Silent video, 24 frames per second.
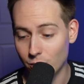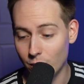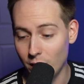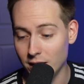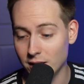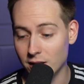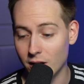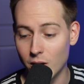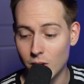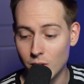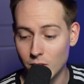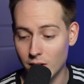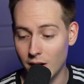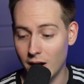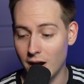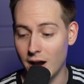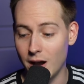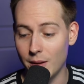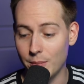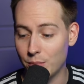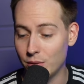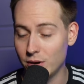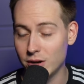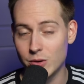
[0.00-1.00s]
way, though,
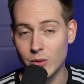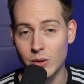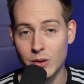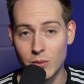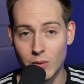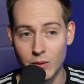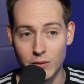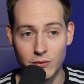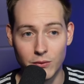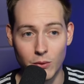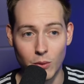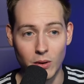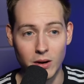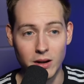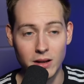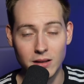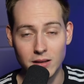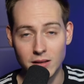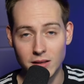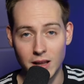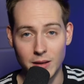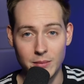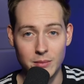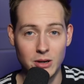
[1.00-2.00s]
pretty quick one for you.
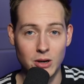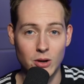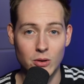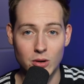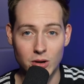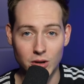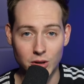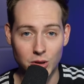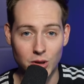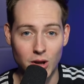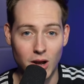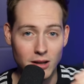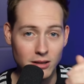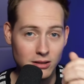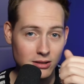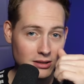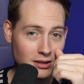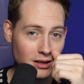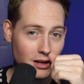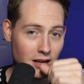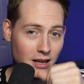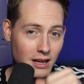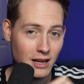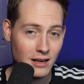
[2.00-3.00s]
Let me know your thoughts
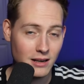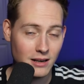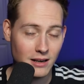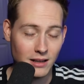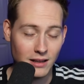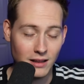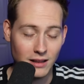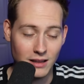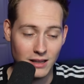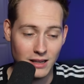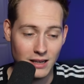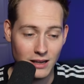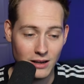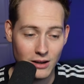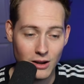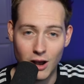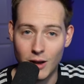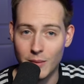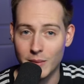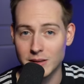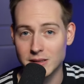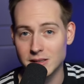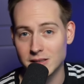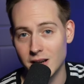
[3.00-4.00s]
in the
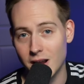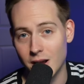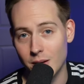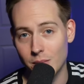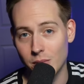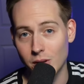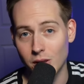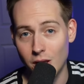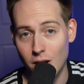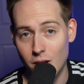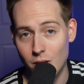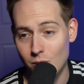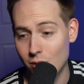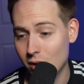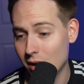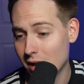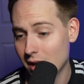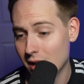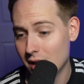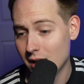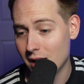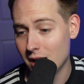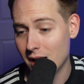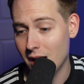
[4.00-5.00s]
comments down below.
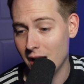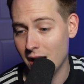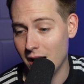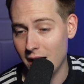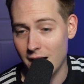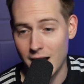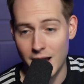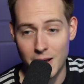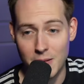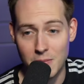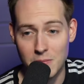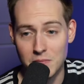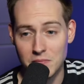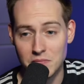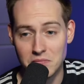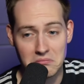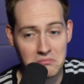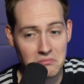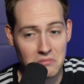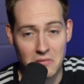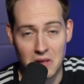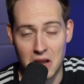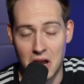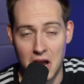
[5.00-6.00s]

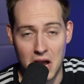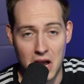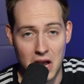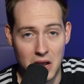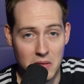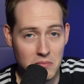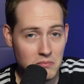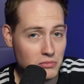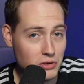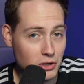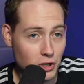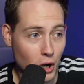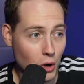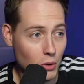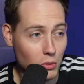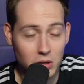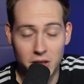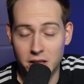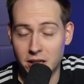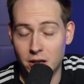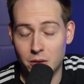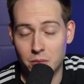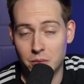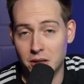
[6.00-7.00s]
I'm
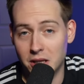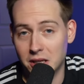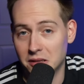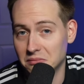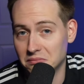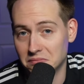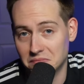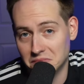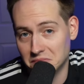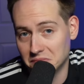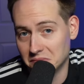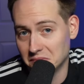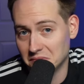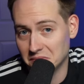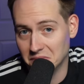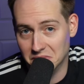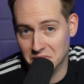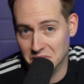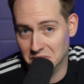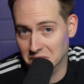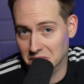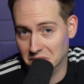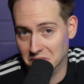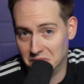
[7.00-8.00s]
totally good with it.
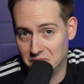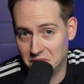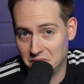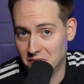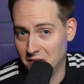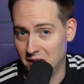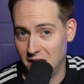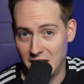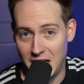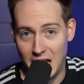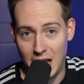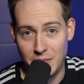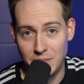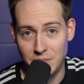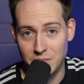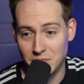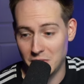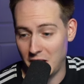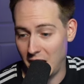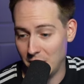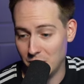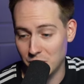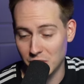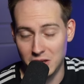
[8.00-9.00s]
Cap
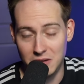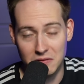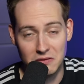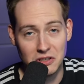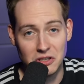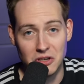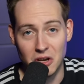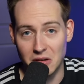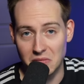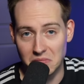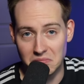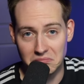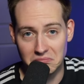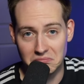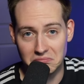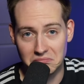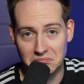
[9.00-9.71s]
relief is good.